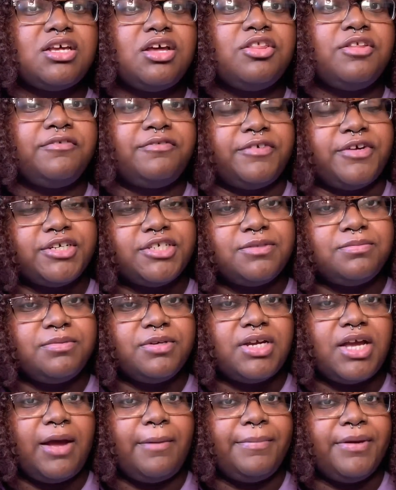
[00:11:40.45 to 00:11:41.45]
Now, the first
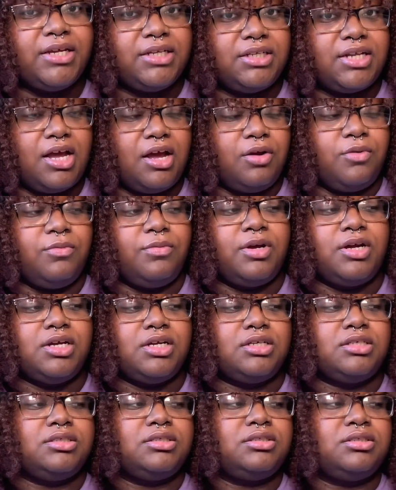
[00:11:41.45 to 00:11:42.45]
book I picked out
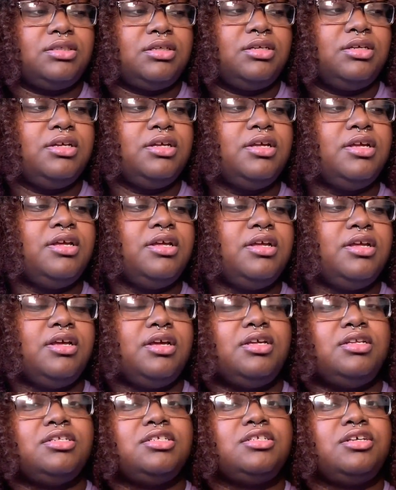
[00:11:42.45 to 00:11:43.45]
was
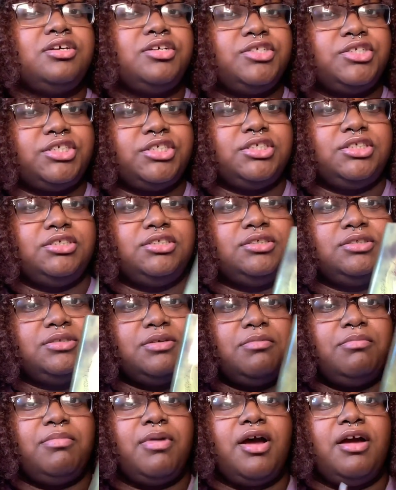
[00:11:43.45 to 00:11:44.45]
Insurgent
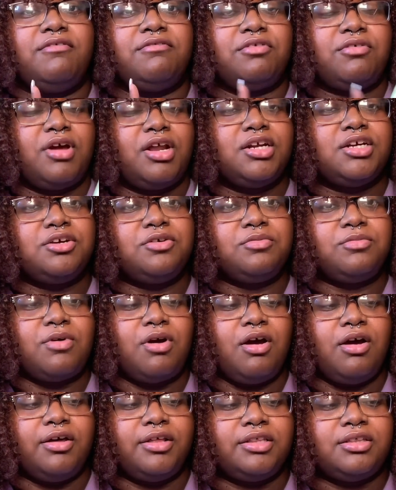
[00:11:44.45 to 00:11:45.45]
by Veronica
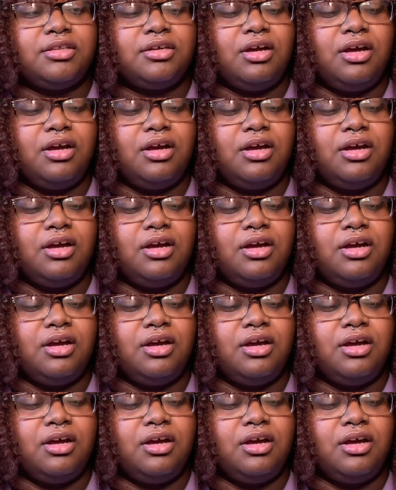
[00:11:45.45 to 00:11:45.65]
Roth.